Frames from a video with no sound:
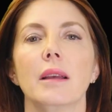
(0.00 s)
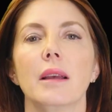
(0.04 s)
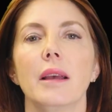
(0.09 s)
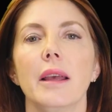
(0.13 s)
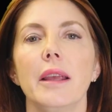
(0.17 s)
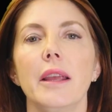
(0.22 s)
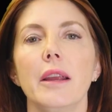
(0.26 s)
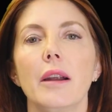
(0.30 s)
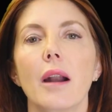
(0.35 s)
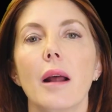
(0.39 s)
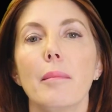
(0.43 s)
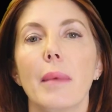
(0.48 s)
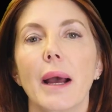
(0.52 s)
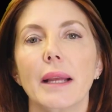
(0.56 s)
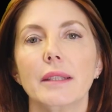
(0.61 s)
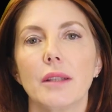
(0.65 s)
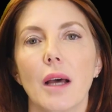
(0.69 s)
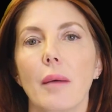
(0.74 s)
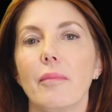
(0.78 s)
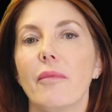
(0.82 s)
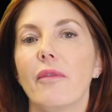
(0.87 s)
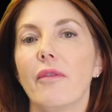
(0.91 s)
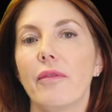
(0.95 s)
Here are my
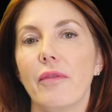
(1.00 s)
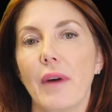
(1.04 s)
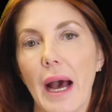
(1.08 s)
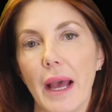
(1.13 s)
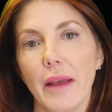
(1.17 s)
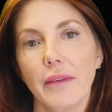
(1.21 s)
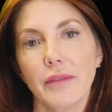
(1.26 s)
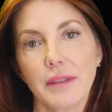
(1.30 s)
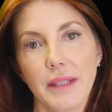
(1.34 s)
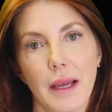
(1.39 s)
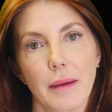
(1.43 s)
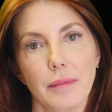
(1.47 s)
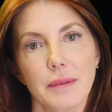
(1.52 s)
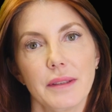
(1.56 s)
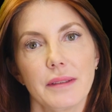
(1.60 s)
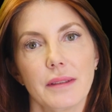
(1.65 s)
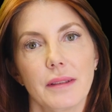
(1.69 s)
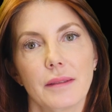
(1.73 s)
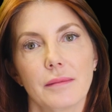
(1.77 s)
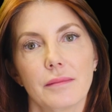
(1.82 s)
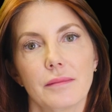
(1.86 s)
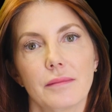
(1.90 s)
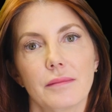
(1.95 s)
top 5 tips
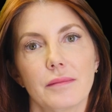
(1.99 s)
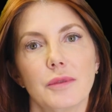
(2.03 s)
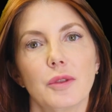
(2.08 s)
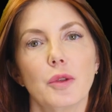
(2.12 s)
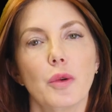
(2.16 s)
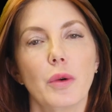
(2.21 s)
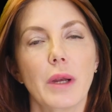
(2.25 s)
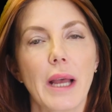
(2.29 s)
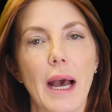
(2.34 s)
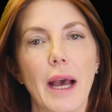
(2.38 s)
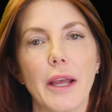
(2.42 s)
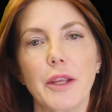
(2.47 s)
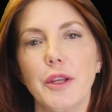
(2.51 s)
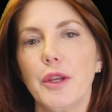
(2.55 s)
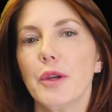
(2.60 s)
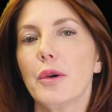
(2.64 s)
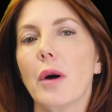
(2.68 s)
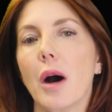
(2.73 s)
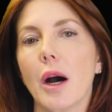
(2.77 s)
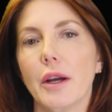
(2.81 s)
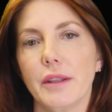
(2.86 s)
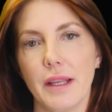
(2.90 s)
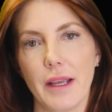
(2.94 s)
to guide
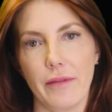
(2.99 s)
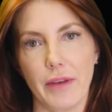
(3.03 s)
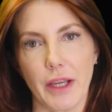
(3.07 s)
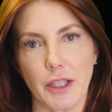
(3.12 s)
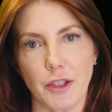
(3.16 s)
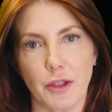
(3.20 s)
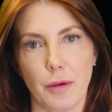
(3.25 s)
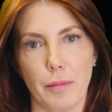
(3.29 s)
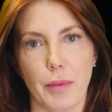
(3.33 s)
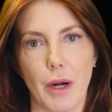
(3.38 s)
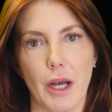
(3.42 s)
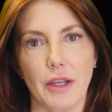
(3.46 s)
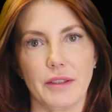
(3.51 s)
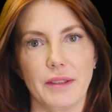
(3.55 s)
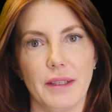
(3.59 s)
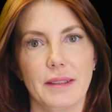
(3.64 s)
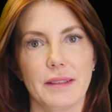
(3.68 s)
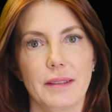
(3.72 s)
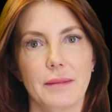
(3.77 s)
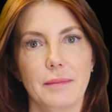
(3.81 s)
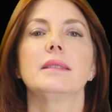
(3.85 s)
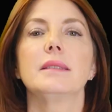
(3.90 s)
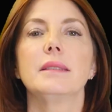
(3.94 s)
you on the eviction process.
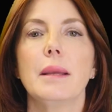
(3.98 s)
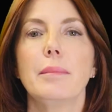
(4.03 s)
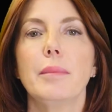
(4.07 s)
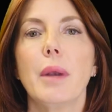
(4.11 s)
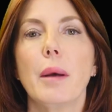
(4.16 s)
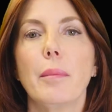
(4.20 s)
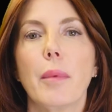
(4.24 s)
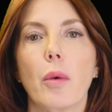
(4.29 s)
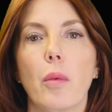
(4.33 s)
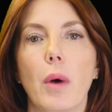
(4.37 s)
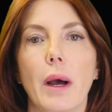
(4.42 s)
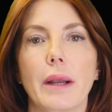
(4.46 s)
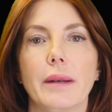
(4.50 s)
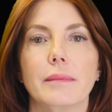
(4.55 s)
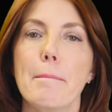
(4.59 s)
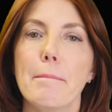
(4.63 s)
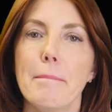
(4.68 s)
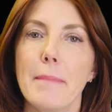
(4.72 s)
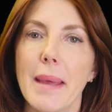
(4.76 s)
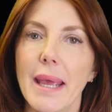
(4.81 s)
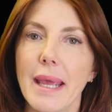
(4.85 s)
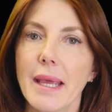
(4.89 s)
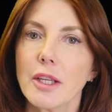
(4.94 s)
Tip number 1,
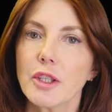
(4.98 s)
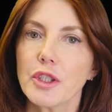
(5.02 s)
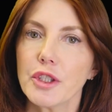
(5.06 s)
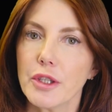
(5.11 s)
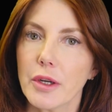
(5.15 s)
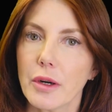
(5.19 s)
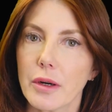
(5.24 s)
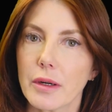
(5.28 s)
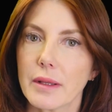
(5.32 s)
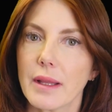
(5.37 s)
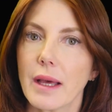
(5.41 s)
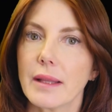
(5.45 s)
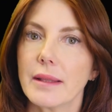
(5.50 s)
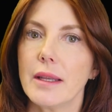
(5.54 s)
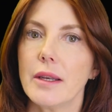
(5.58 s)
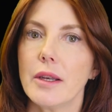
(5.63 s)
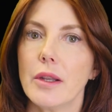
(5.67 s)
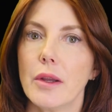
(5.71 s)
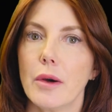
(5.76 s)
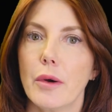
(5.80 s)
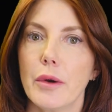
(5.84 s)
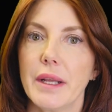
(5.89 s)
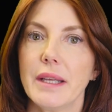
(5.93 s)
make sure that the
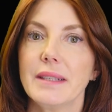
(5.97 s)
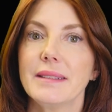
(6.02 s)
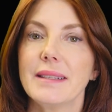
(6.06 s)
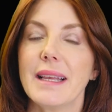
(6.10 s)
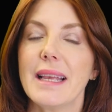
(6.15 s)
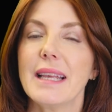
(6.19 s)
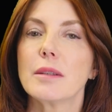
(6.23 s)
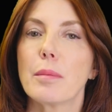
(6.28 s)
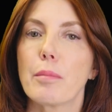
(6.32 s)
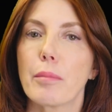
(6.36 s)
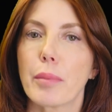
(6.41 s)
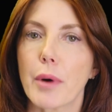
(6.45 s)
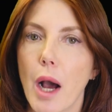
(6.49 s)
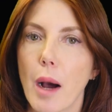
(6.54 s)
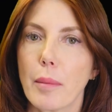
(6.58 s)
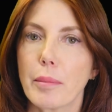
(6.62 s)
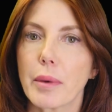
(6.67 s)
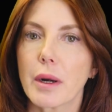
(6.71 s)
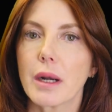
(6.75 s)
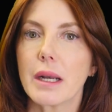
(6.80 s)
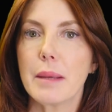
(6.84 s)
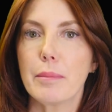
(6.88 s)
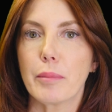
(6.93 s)
notice is
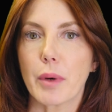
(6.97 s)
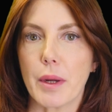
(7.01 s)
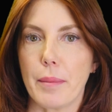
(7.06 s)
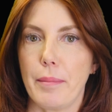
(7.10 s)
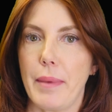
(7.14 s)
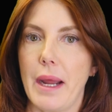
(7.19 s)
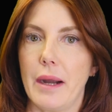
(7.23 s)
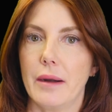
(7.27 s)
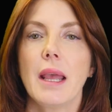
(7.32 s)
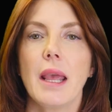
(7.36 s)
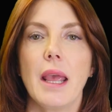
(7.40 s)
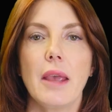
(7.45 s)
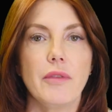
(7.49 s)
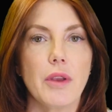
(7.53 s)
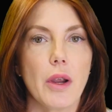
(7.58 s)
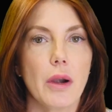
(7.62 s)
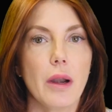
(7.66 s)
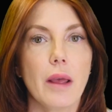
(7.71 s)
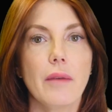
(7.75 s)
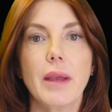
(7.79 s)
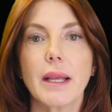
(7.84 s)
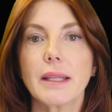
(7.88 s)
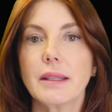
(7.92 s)
properly prepared. If
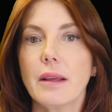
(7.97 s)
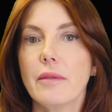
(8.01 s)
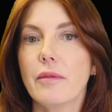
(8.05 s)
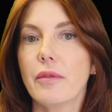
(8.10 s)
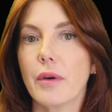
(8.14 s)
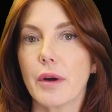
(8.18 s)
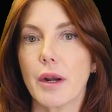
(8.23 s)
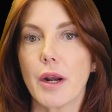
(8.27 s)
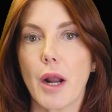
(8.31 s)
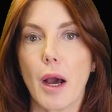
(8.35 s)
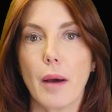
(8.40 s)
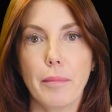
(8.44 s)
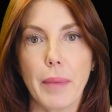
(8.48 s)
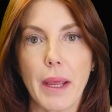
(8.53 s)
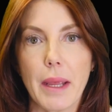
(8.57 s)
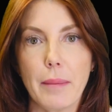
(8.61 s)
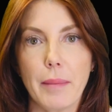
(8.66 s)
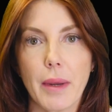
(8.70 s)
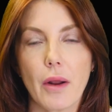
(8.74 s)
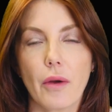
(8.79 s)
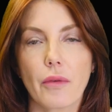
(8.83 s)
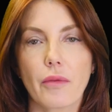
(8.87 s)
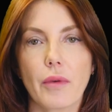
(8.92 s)
you're evicting for
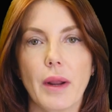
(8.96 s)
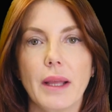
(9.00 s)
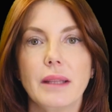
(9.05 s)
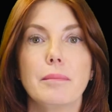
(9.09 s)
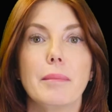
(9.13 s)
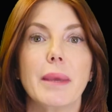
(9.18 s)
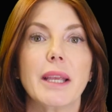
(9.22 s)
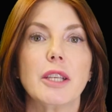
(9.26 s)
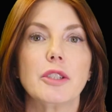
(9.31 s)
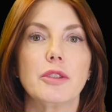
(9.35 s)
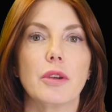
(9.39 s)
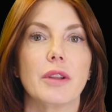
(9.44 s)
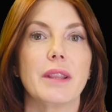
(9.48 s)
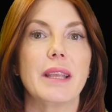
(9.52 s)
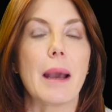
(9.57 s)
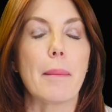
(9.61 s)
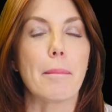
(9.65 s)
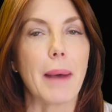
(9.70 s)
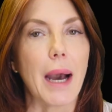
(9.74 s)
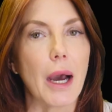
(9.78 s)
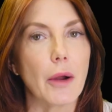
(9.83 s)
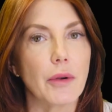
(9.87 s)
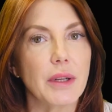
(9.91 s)
non-payment of rent, make sure the
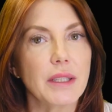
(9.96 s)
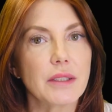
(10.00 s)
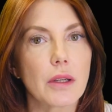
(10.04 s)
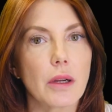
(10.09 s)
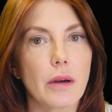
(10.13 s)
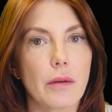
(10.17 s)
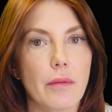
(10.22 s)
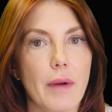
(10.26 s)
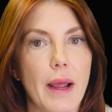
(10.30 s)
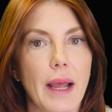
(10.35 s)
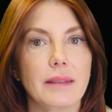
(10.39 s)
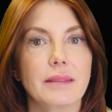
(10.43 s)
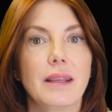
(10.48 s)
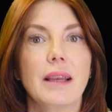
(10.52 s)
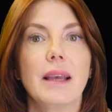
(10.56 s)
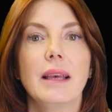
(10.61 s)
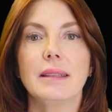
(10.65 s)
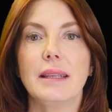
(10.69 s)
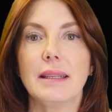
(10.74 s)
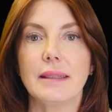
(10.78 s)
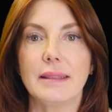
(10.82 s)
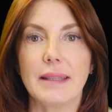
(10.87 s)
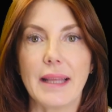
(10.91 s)
amount is correct,
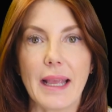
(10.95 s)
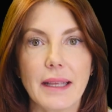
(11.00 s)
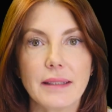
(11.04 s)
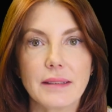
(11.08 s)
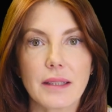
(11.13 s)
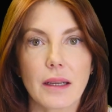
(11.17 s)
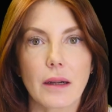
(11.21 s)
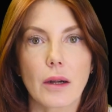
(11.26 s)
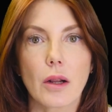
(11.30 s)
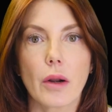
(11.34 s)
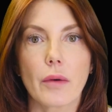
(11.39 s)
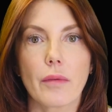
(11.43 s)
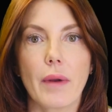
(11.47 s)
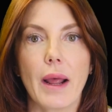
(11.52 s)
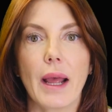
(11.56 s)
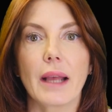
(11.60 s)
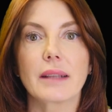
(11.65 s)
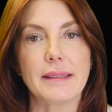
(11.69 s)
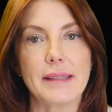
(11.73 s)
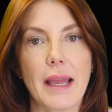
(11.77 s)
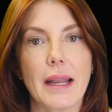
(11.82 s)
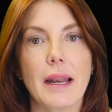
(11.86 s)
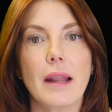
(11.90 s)
the dates are
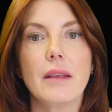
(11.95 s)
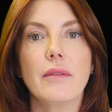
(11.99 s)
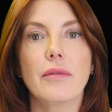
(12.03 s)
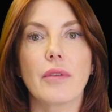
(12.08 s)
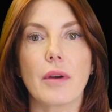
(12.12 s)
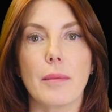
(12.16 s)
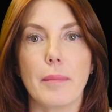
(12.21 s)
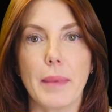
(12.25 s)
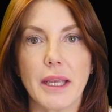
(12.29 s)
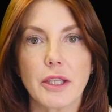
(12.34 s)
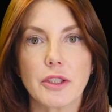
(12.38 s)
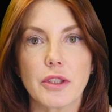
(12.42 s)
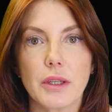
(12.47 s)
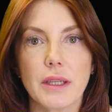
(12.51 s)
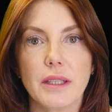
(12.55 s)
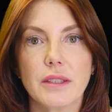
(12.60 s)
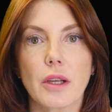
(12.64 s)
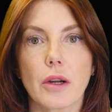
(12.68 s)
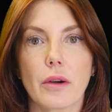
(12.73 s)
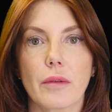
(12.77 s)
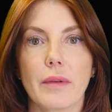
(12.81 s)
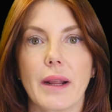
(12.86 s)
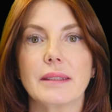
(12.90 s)
correct, tenant information is
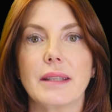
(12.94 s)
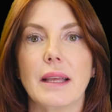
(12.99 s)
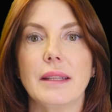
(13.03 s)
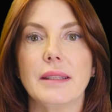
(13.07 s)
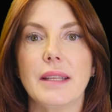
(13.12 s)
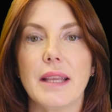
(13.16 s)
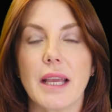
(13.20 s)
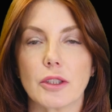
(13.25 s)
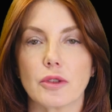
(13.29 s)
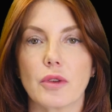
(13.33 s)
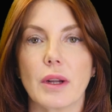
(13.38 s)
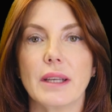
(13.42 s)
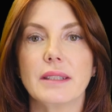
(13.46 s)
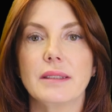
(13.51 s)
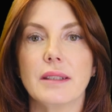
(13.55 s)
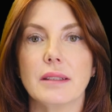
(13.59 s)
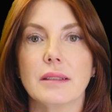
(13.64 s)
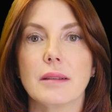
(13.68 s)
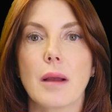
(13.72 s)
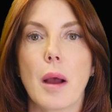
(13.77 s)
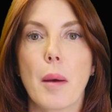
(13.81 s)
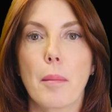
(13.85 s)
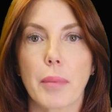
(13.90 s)
correct, and the address
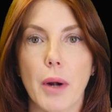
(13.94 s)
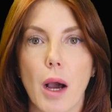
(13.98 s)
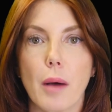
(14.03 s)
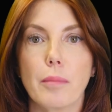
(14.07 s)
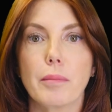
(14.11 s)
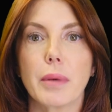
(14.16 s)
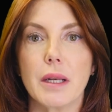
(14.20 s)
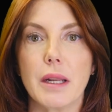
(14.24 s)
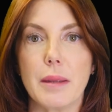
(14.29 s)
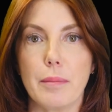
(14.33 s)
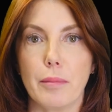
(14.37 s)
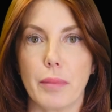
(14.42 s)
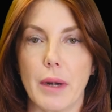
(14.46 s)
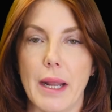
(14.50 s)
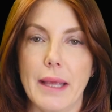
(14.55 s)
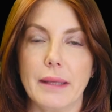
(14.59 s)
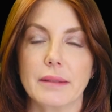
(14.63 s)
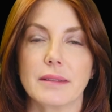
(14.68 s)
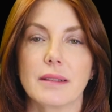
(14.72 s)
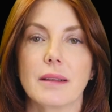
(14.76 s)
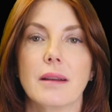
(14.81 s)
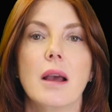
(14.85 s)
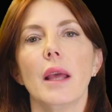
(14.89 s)
is properly
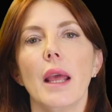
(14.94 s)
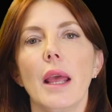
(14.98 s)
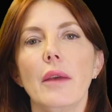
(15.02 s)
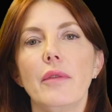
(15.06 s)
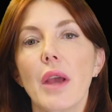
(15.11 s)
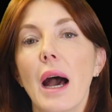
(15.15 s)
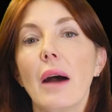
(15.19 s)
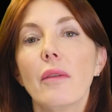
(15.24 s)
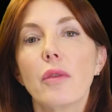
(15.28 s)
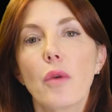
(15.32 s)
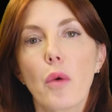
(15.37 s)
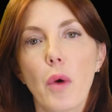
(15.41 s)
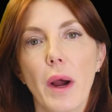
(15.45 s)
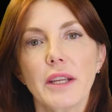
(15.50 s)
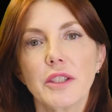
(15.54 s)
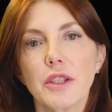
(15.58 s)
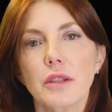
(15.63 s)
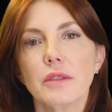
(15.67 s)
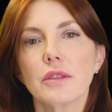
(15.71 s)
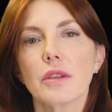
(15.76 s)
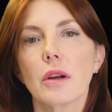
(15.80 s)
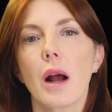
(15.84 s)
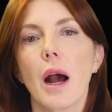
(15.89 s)
placed. If you have
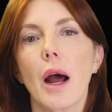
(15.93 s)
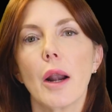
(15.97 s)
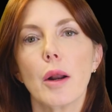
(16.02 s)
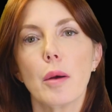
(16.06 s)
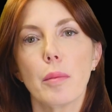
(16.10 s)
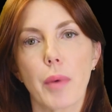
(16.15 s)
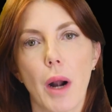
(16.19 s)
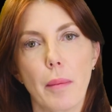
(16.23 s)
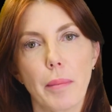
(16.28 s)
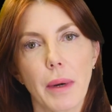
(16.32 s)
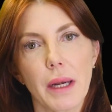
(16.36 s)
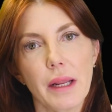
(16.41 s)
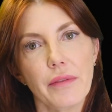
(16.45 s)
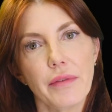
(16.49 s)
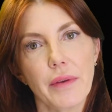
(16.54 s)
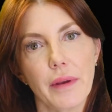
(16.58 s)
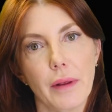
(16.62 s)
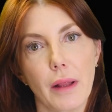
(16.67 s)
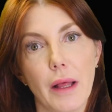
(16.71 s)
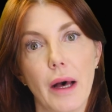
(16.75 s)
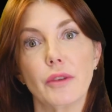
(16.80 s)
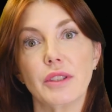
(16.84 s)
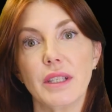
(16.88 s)
questions on how to properly
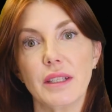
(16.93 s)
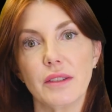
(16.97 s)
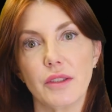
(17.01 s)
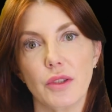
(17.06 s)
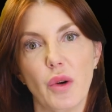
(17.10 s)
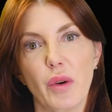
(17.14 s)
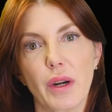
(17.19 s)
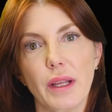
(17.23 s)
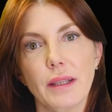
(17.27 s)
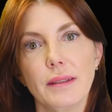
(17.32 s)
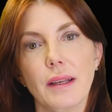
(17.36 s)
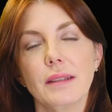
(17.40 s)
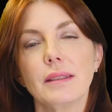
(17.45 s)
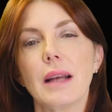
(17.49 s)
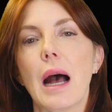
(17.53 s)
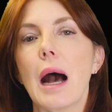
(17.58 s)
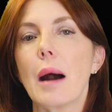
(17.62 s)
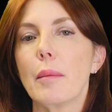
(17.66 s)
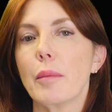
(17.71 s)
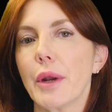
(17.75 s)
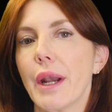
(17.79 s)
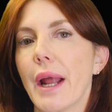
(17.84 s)
fill out these notices, I'm going